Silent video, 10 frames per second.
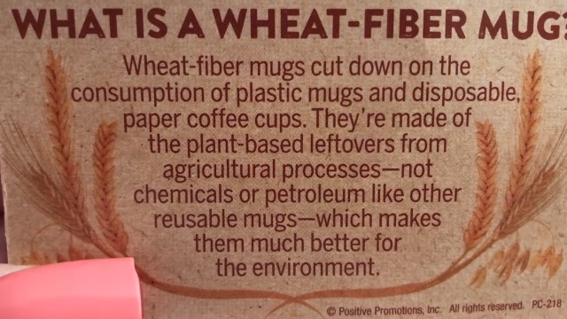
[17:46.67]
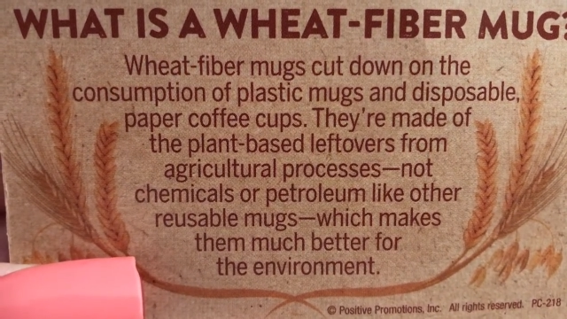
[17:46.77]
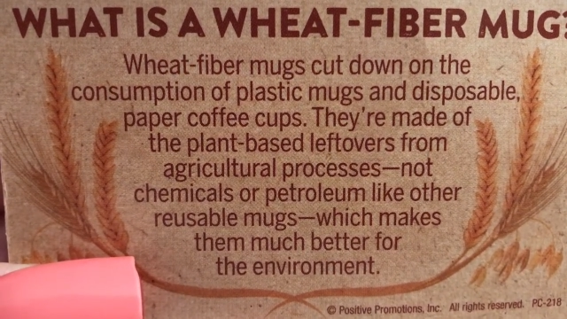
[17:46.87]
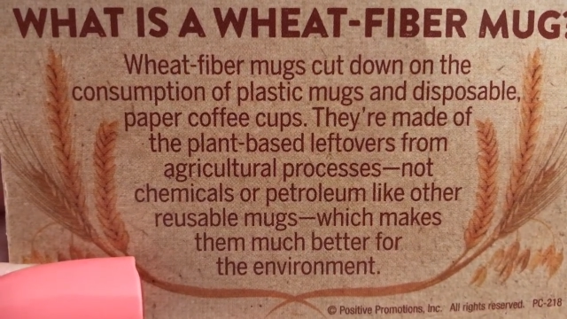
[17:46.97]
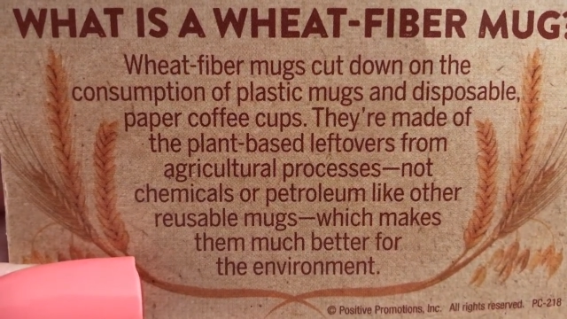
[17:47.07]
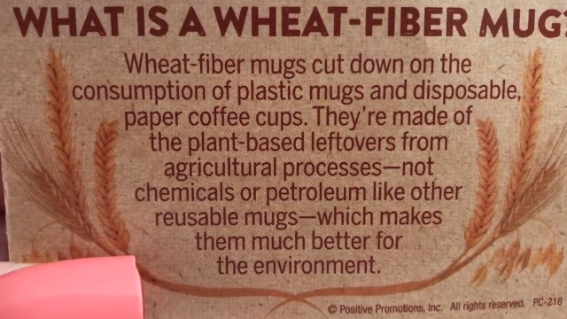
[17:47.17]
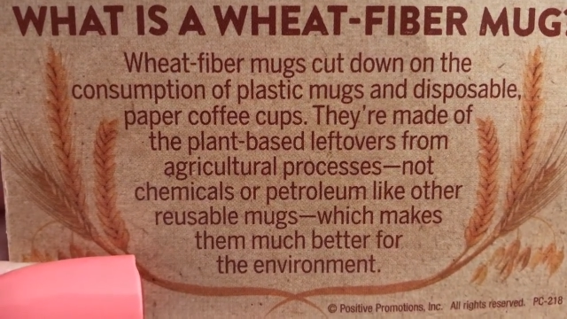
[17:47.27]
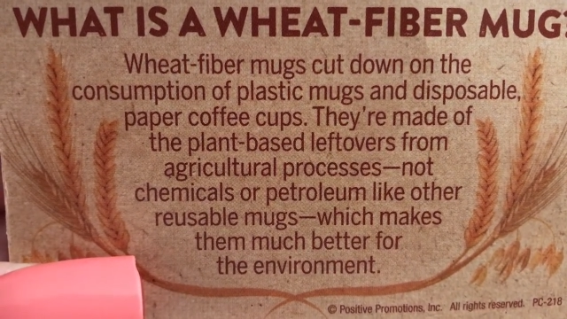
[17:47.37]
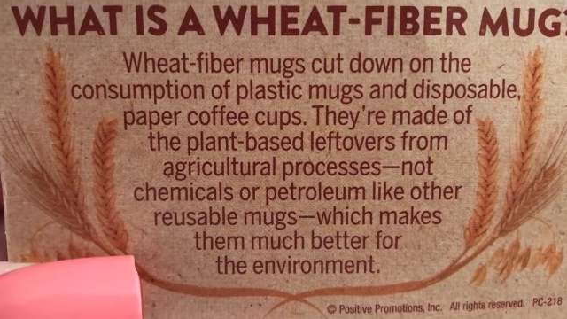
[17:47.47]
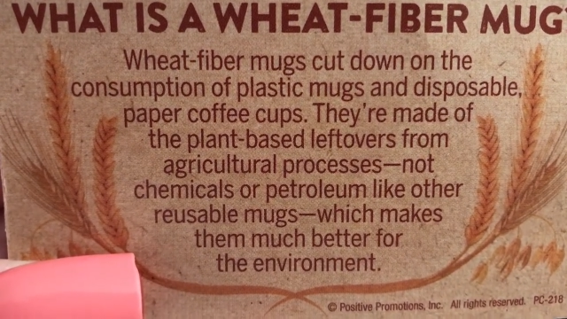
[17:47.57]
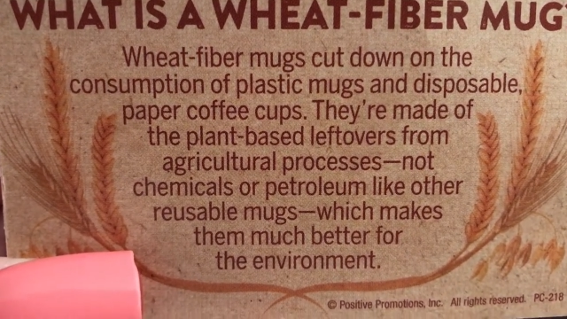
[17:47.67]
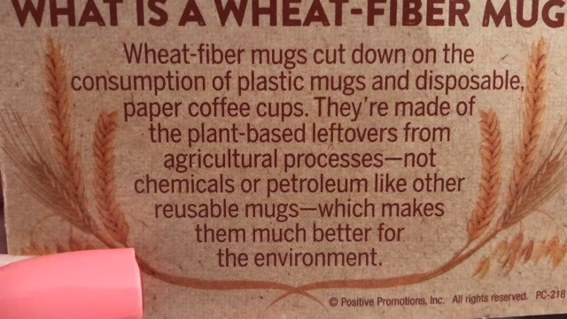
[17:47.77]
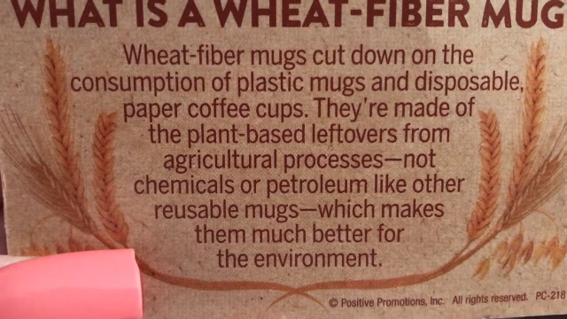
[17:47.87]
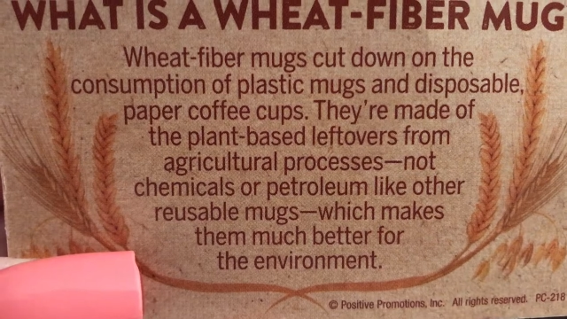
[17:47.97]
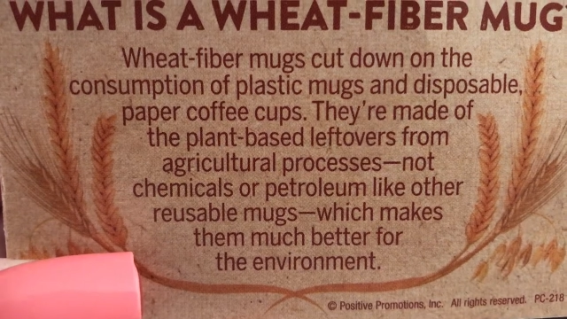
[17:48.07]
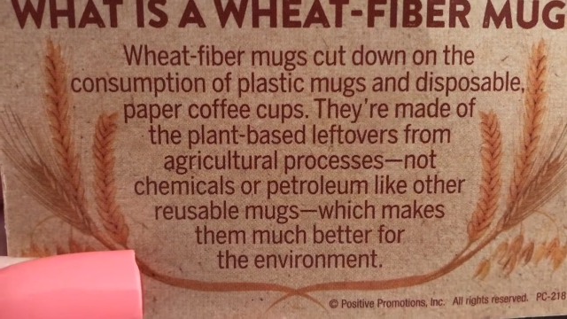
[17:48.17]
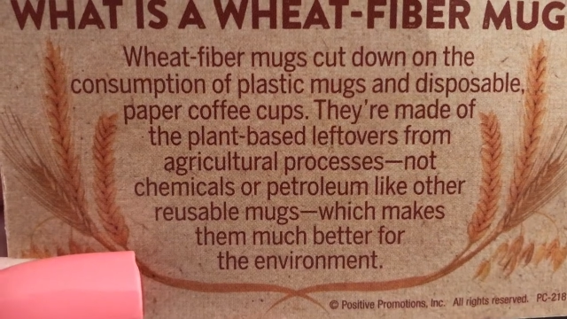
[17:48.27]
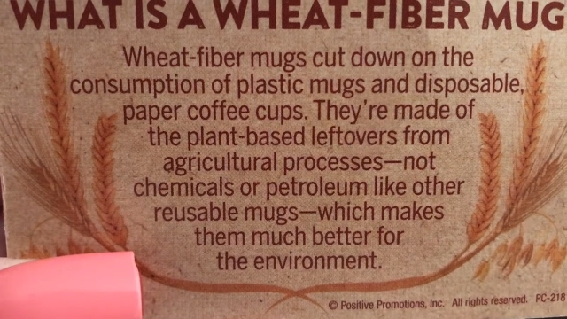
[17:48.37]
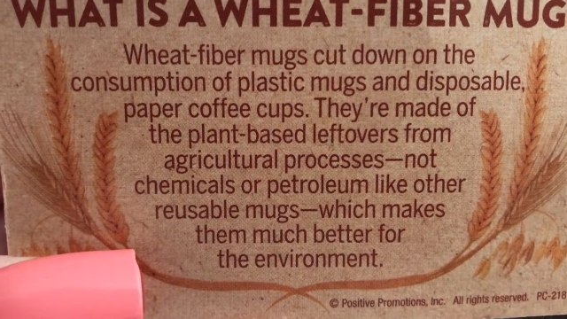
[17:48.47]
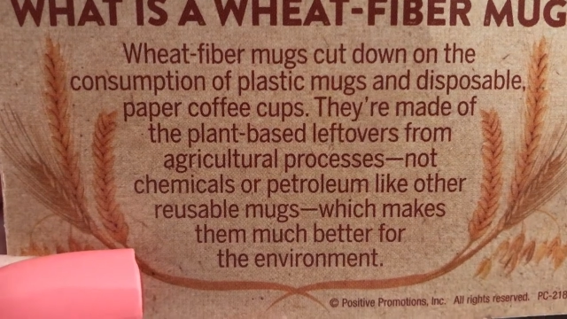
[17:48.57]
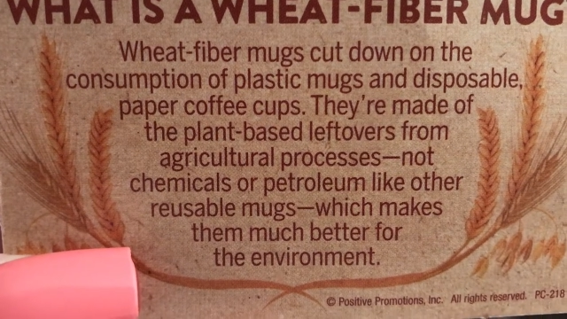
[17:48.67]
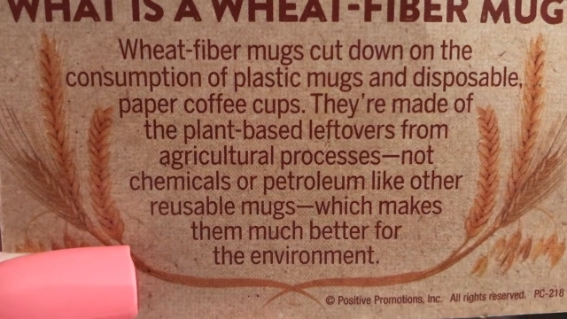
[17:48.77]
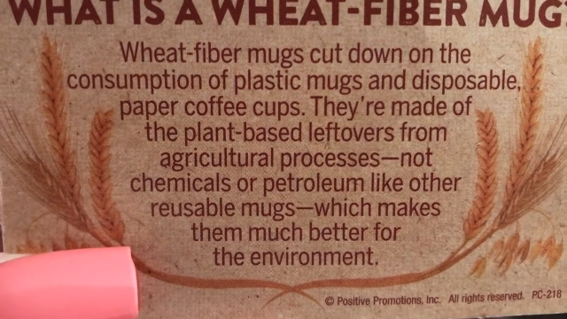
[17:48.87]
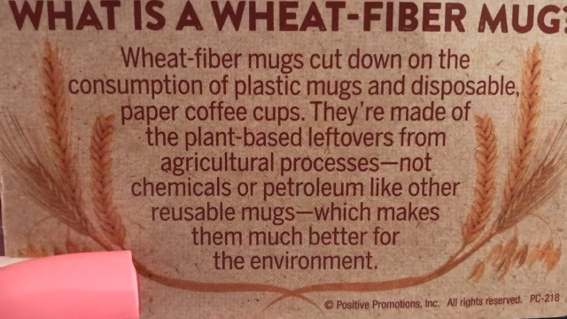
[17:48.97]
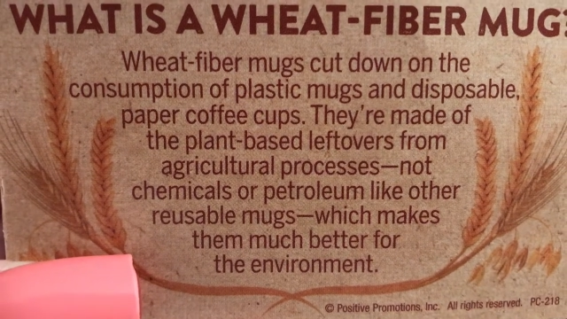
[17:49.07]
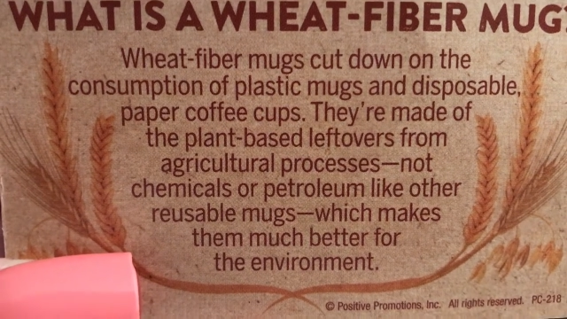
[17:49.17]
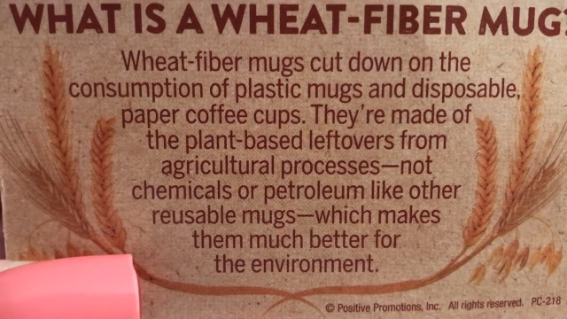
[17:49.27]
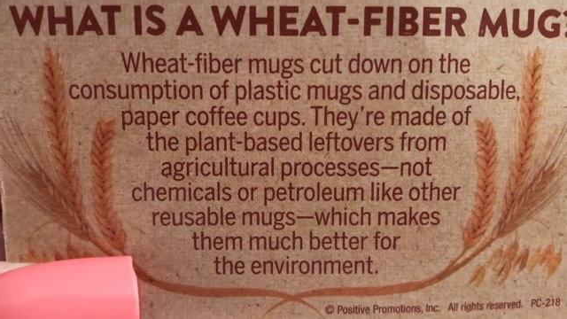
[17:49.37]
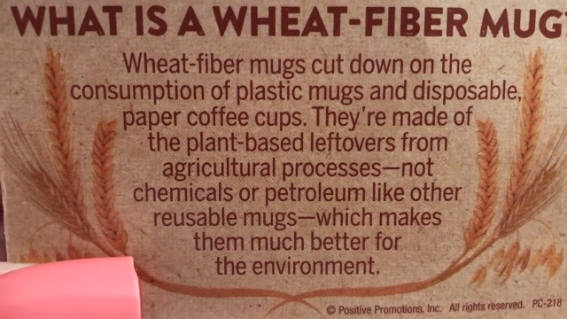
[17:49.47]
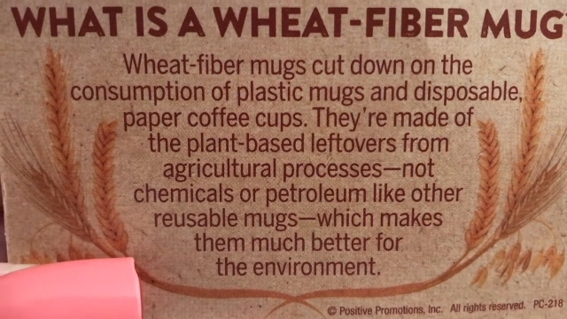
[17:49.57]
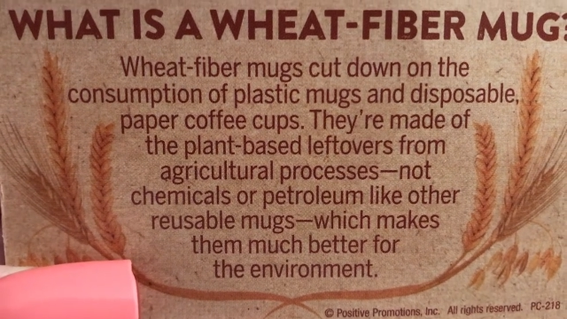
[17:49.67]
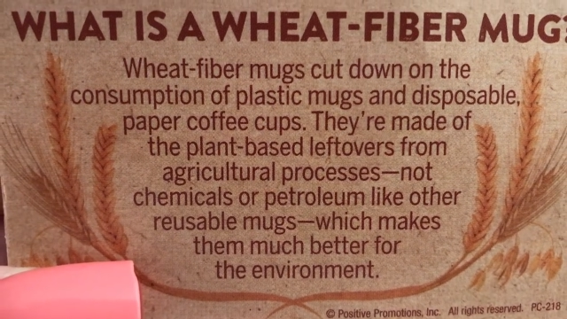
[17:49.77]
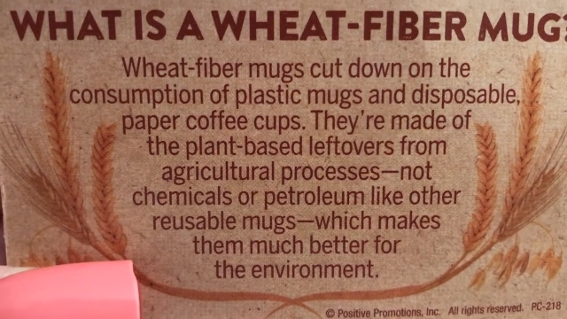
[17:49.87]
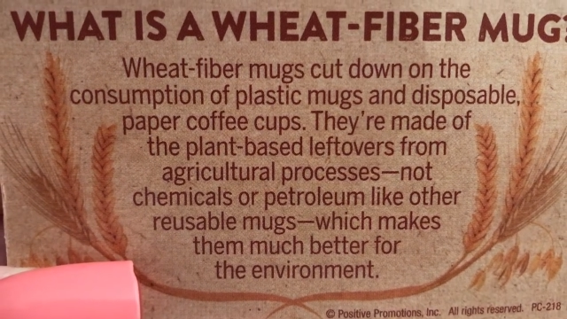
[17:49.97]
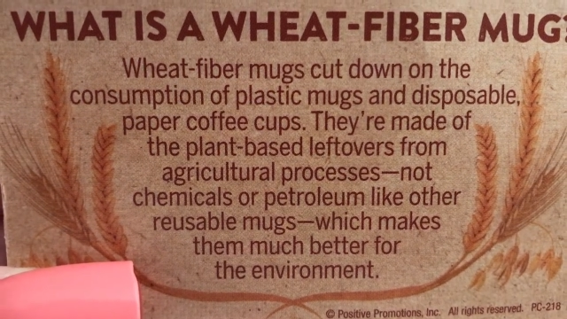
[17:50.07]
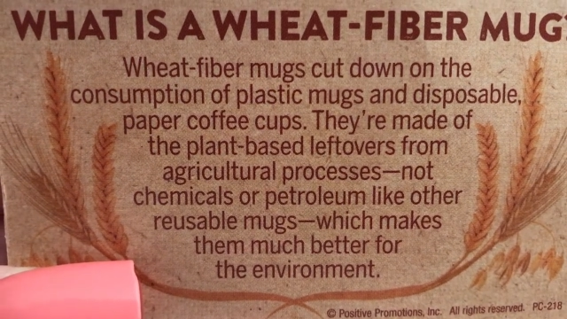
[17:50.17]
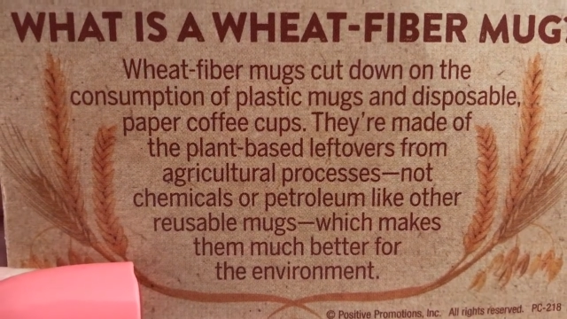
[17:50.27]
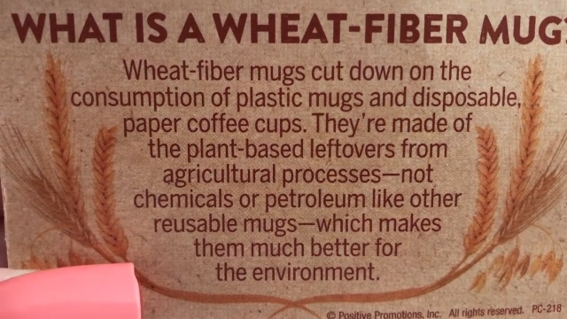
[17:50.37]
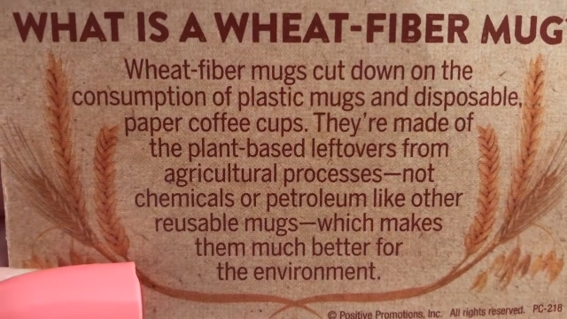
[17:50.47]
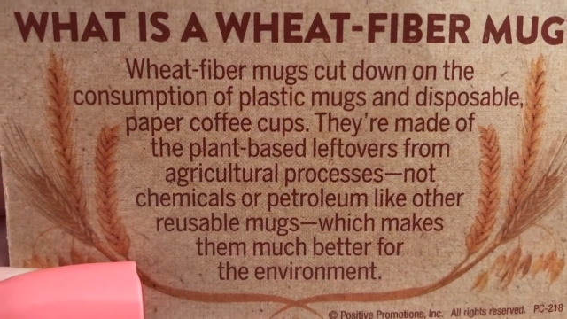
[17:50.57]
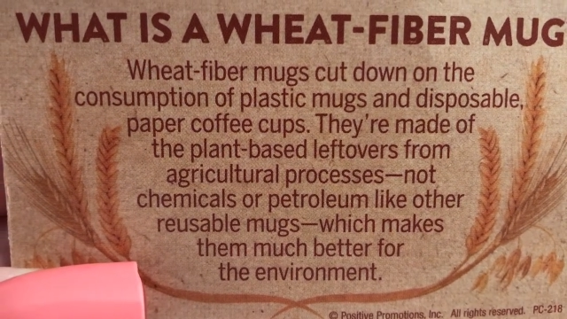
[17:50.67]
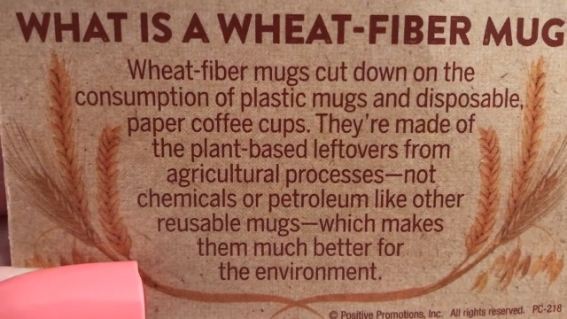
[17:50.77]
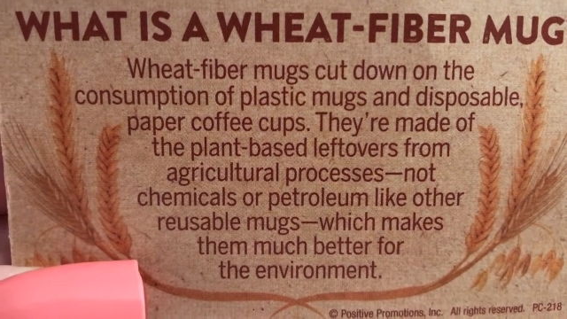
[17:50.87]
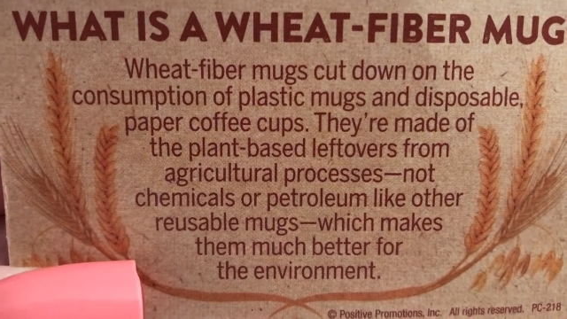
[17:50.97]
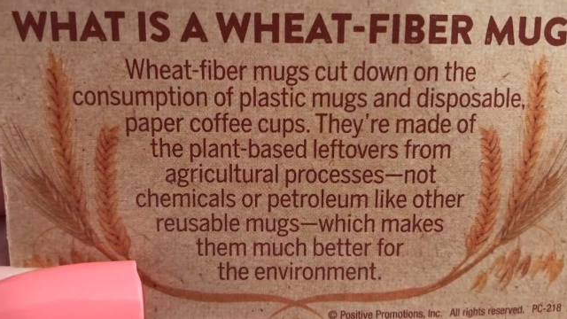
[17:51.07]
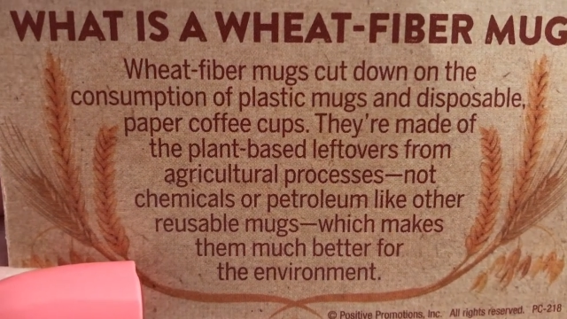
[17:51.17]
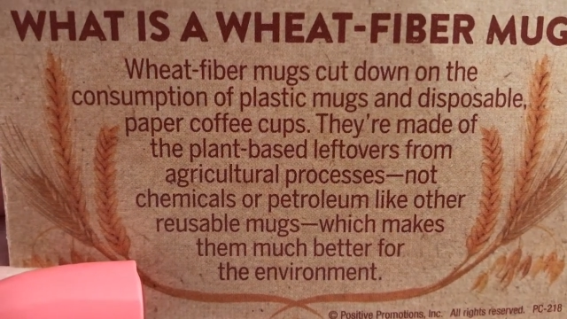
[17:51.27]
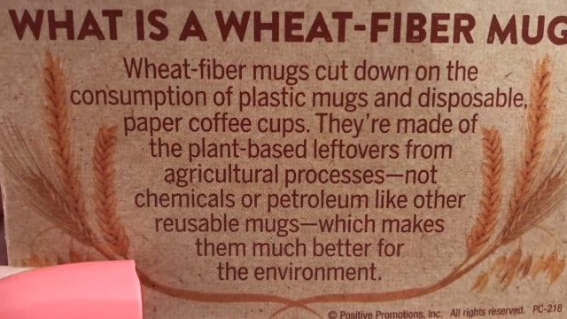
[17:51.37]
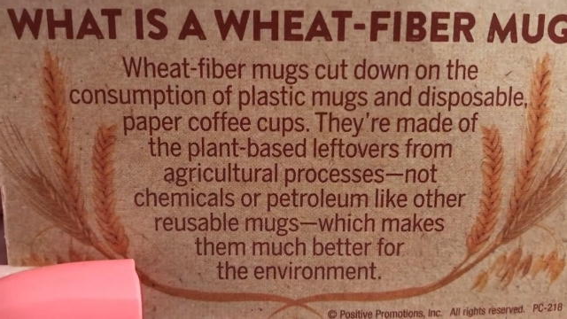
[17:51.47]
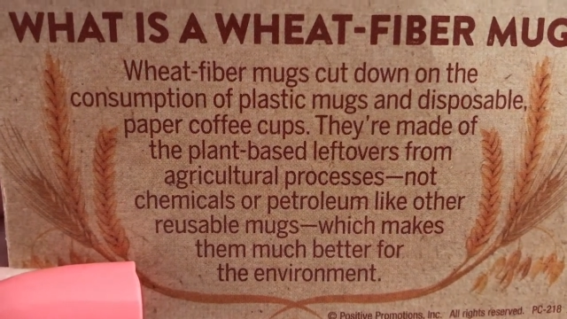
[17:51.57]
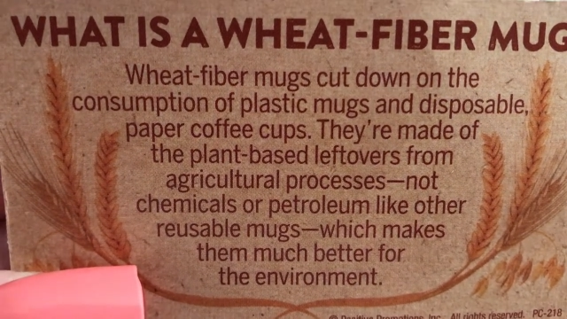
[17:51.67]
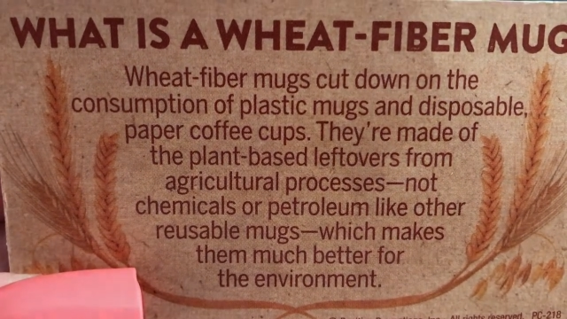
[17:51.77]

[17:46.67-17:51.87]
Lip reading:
Nobody's mouth can be seen.